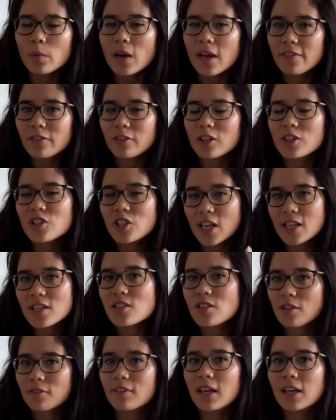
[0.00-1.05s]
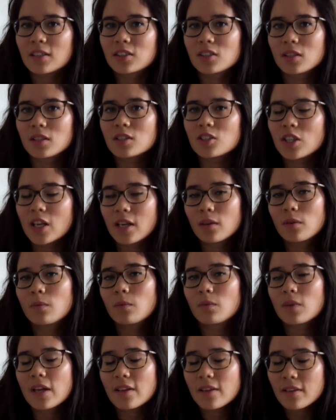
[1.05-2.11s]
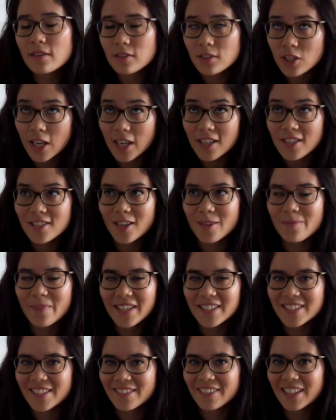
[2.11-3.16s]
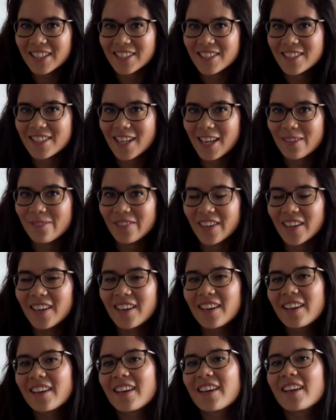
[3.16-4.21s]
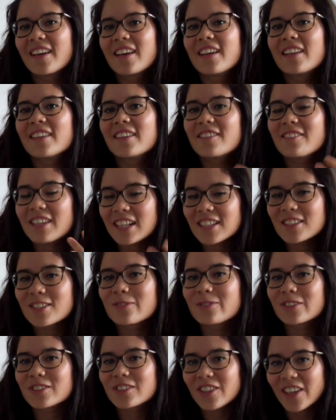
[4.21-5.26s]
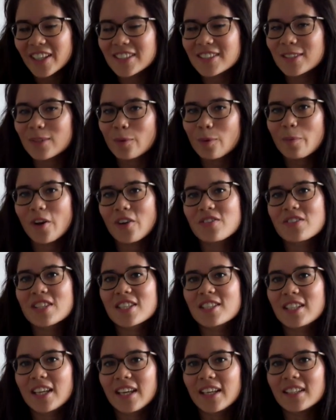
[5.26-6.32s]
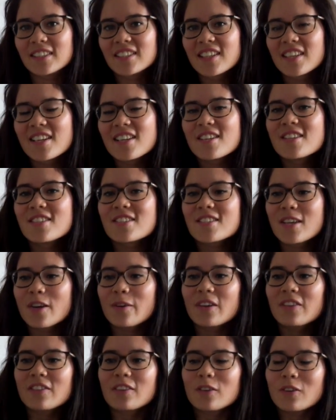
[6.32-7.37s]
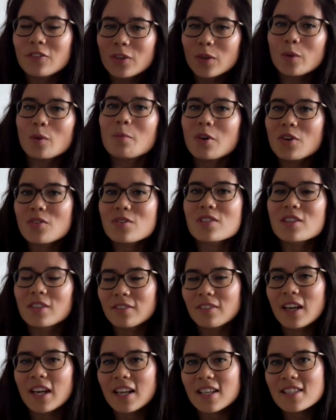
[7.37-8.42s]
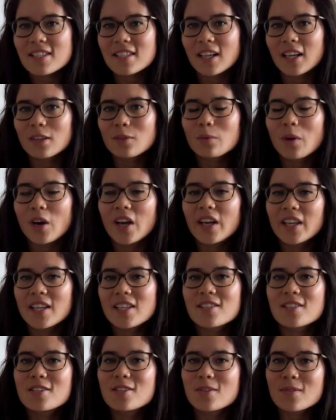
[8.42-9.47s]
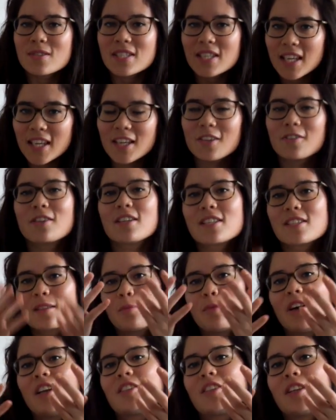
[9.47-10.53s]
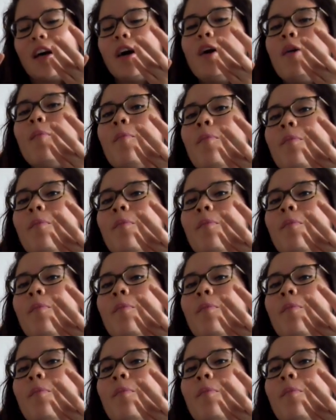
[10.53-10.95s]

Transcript: whatever I change the reaction ch eh, change I make to the reaction chamber, the reaction will try to oppose the change. So if there are fewer moles on the right hand side, what I need to do is increase the pressure